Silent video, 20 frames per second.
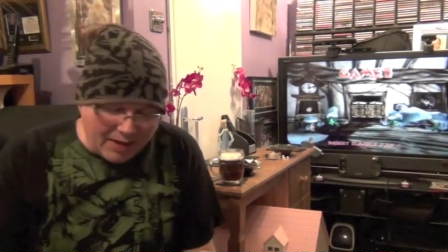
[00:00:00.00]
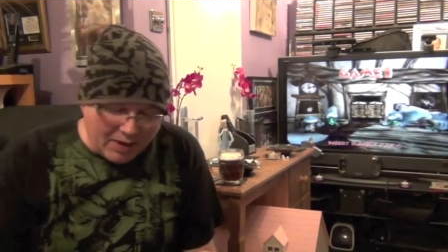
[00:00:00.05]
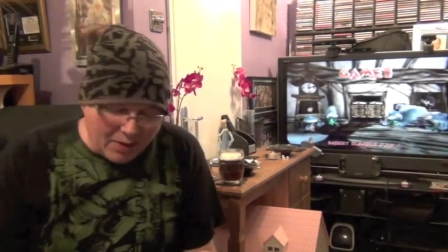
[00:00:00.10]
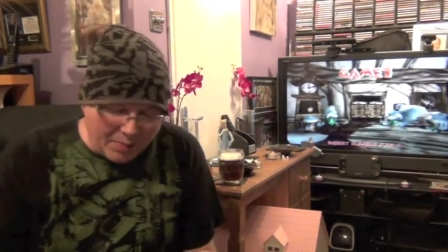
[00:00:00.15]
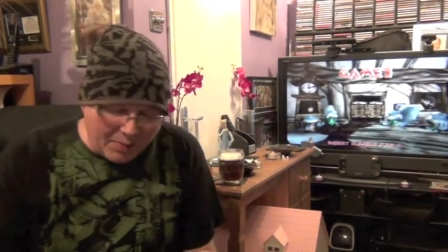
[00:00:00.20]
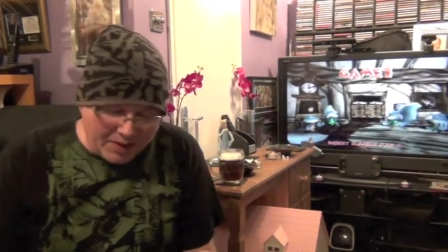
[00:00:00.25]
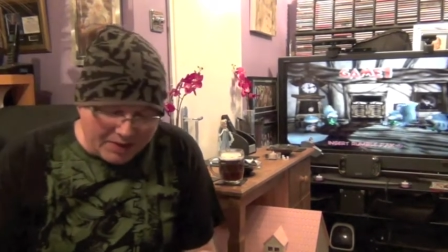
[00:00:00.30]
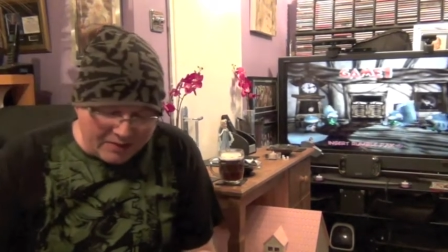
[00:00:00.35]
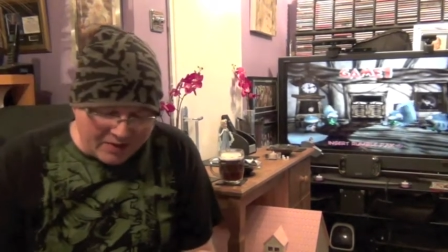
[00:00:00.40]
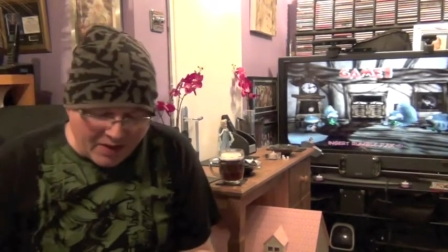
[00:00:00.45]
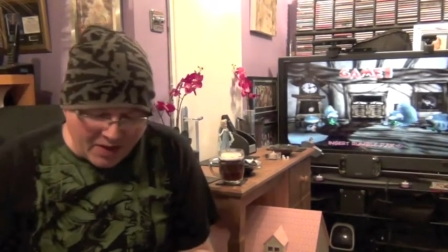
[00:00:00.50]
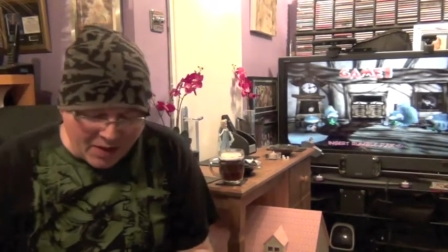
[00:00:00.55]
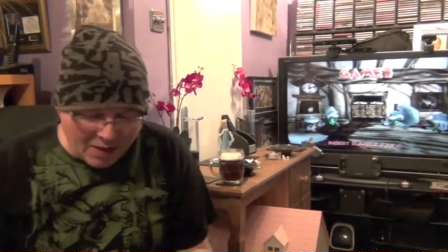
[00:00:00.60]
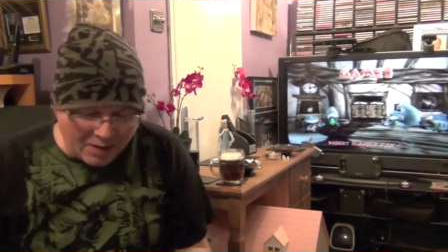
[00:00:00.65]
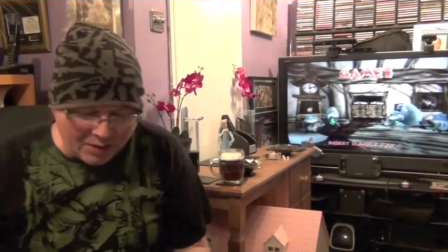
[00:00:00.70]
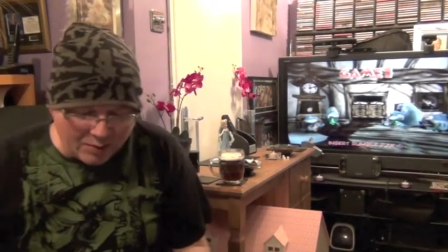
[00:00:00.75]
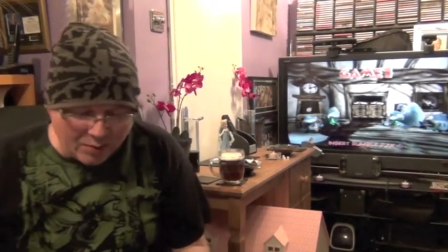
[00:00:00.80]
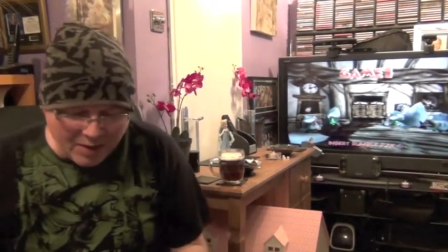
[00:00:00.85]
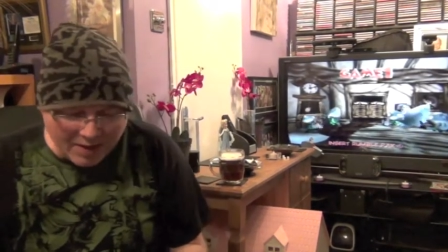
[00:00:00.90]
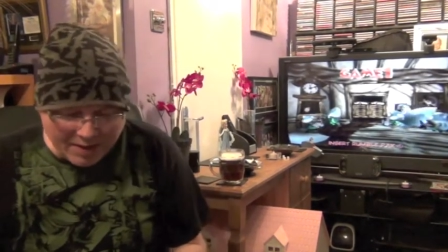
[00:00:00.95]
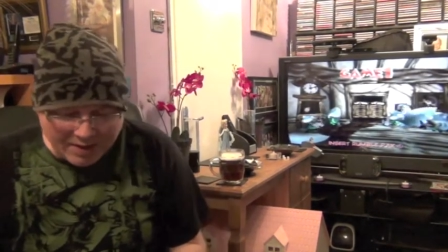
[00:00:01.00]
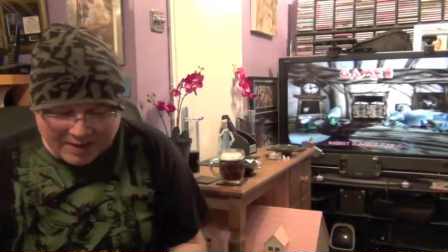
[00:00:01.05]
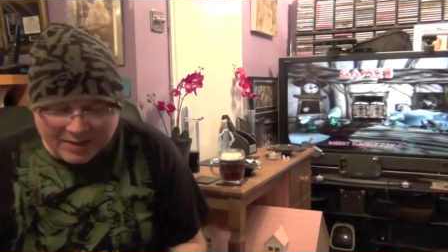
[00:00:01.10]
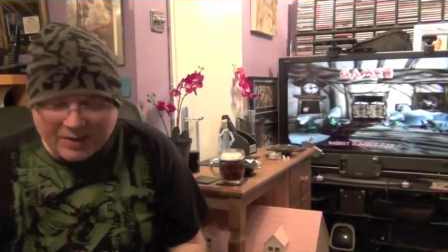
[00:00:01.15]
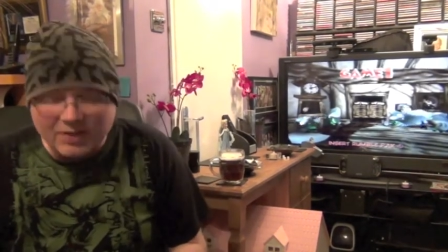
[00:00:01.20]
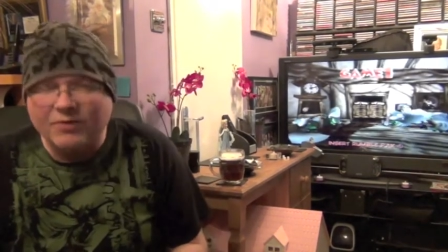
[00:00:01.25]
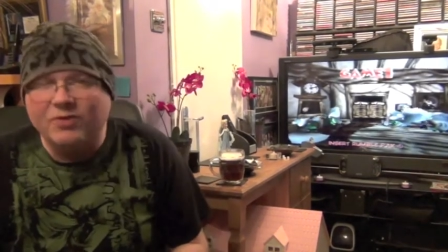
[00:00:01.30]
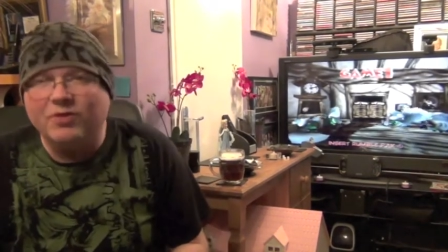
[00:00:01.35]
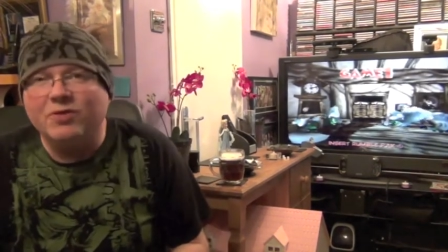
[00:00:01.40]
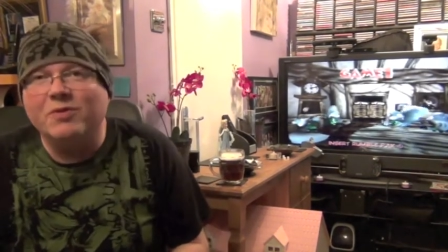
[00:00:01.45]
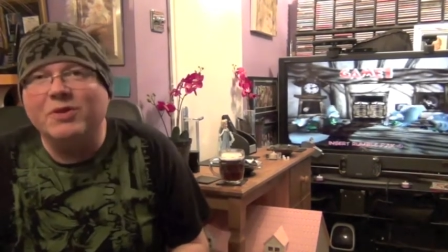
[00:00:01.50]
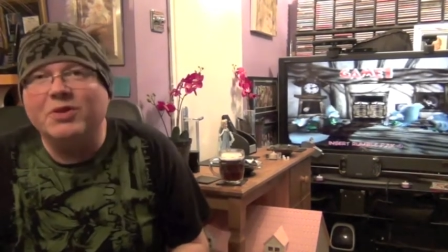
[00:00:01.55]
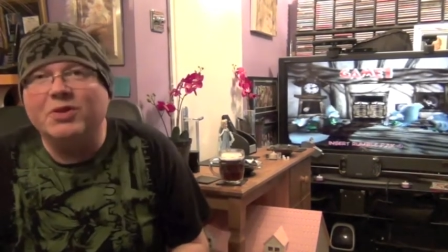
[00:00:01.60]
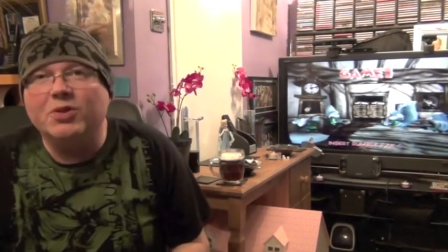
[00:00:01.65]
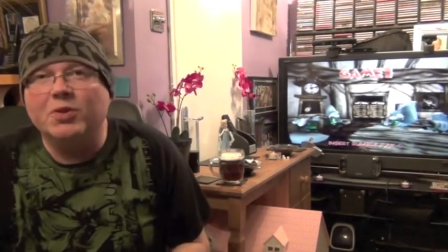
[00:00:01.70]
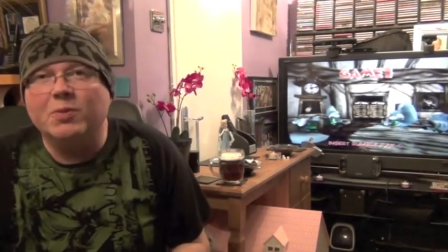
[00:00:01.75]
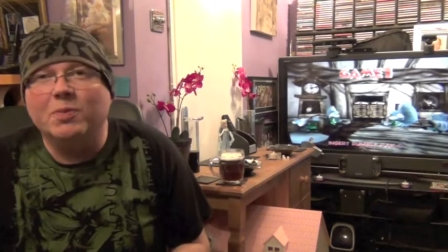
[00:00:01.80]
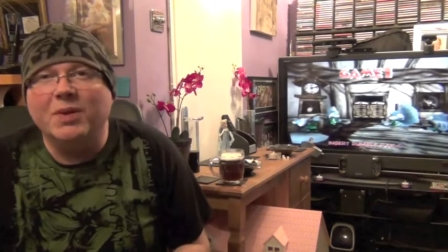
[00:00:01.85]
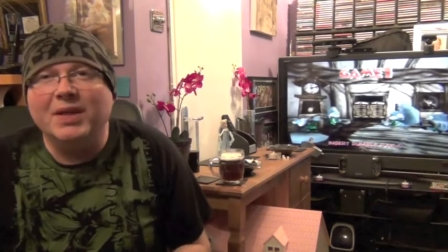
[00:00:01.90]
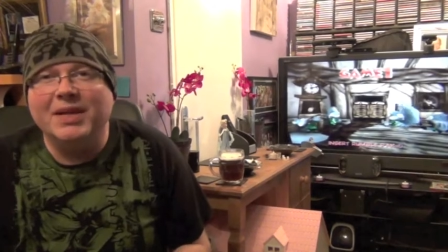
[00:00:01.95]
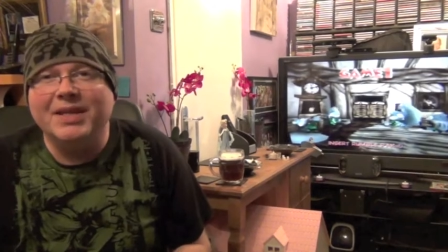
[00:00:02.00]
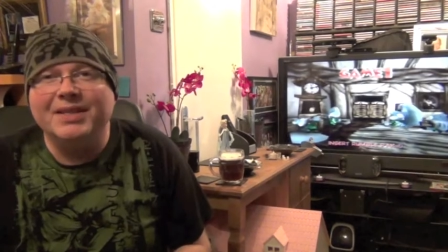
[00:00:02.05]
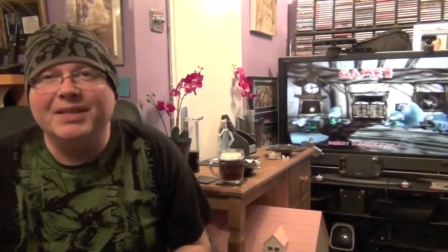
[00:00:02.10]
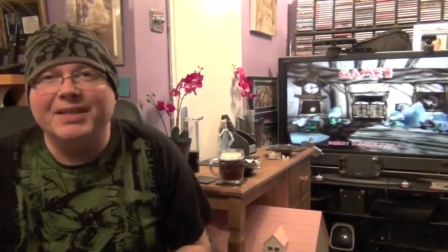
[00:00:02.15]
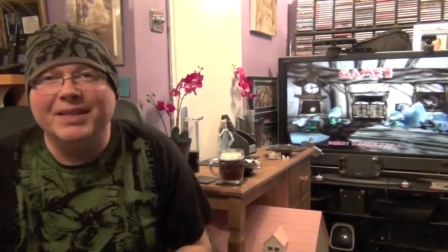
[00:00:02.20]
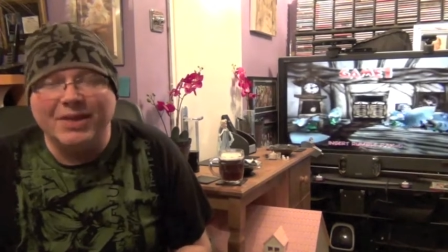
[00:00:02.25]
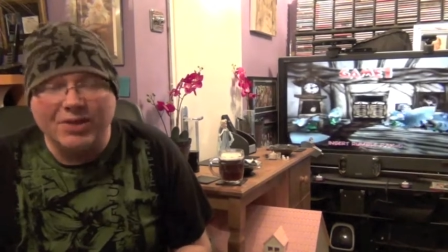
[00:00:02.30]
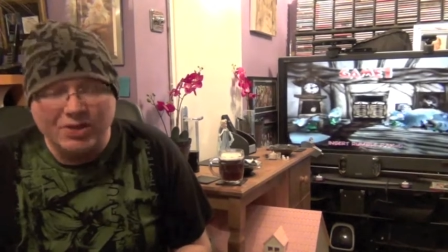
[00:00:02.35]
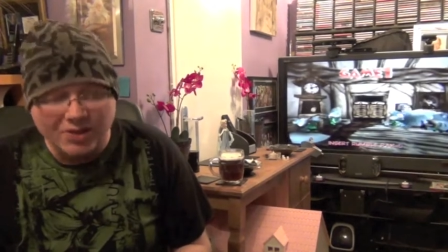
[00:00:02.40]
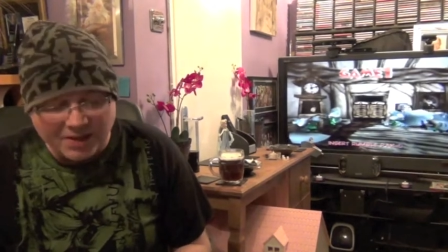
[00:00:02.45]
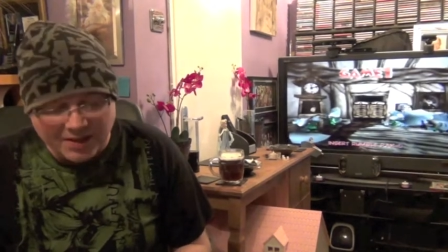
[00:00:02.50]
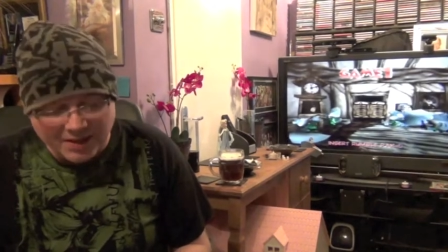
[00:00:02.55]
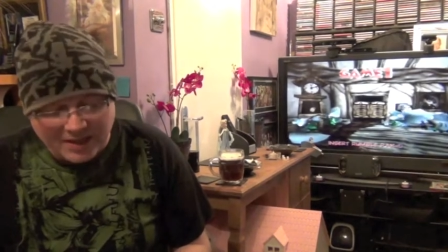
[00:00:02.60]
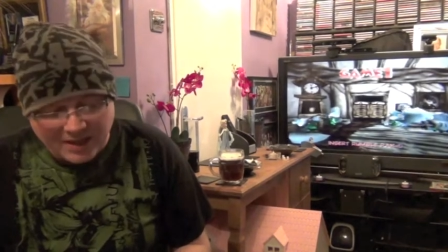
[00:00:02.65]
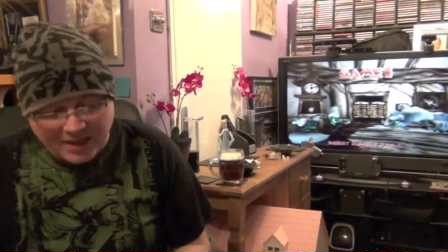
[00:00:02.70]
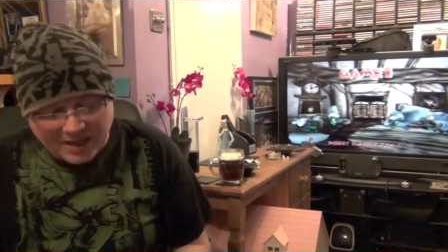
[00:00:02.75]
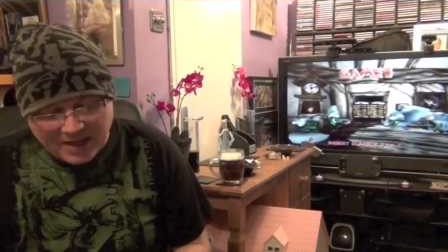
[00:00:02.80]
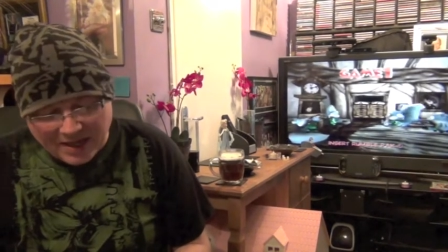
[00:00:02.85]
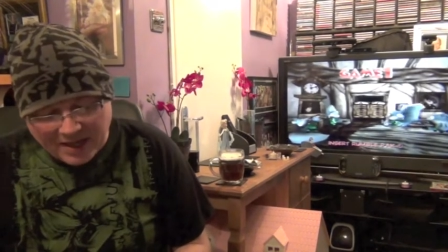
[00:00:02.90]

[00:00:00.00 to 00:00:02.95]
little piece of hardware, and this is for original PlayStation,